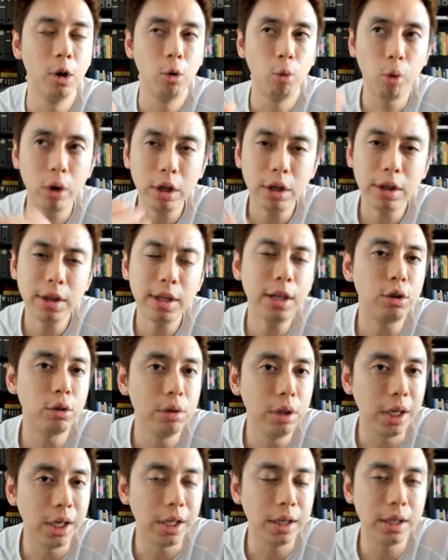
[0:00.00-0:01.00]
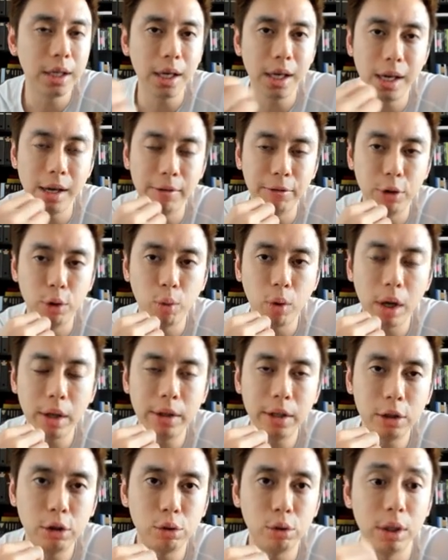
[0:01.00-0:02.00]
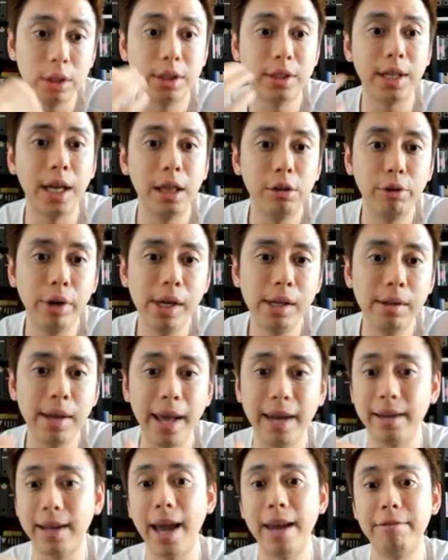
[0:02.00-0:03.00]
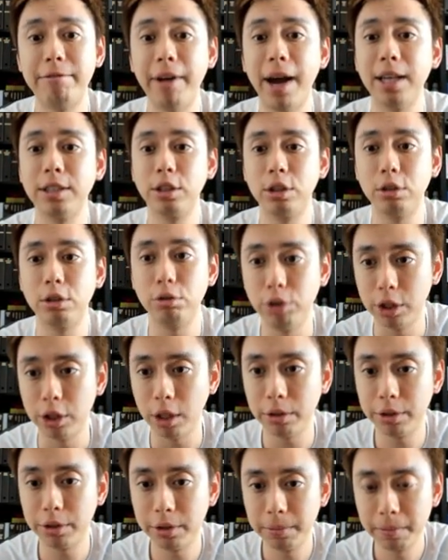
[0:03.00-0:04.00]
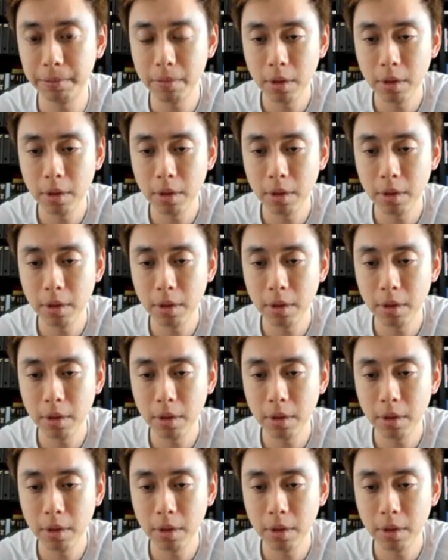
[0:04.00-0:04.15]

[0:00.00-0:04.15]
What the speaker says: What do you think you need if you wanted to accelerate and get faster results?